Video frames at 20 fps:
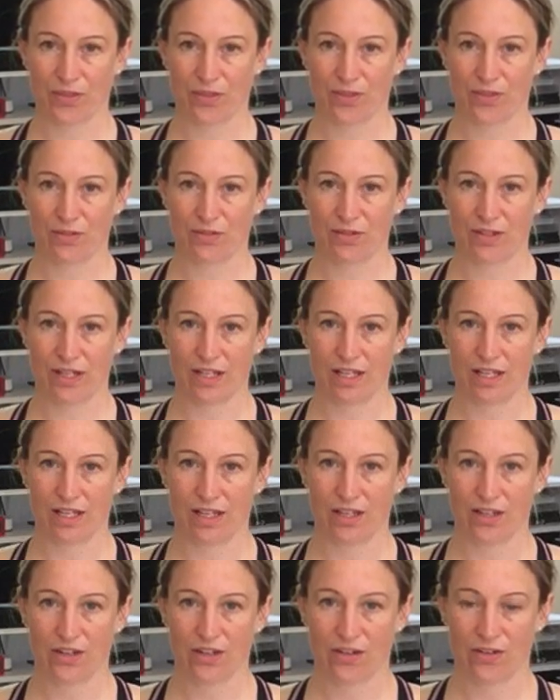3,
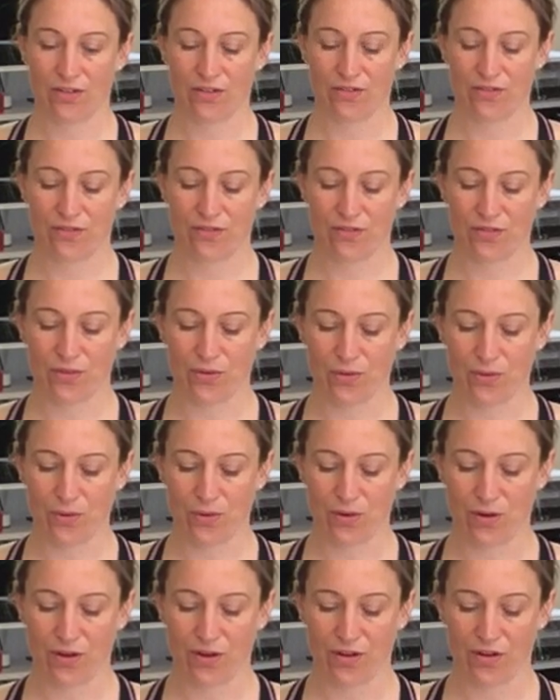4,
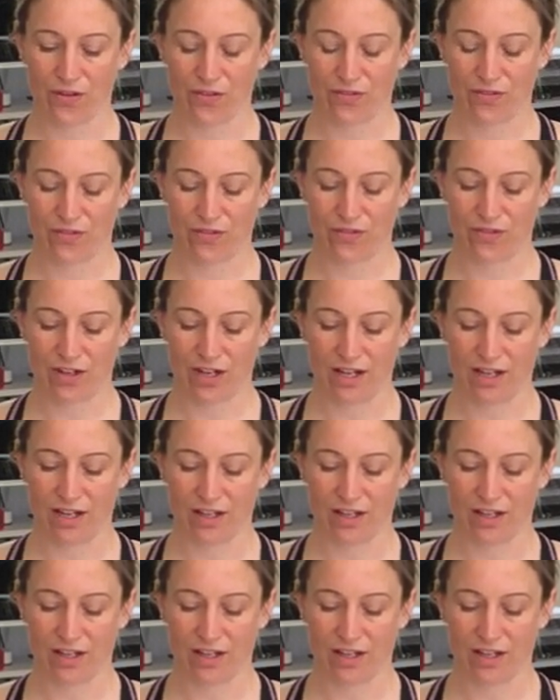5,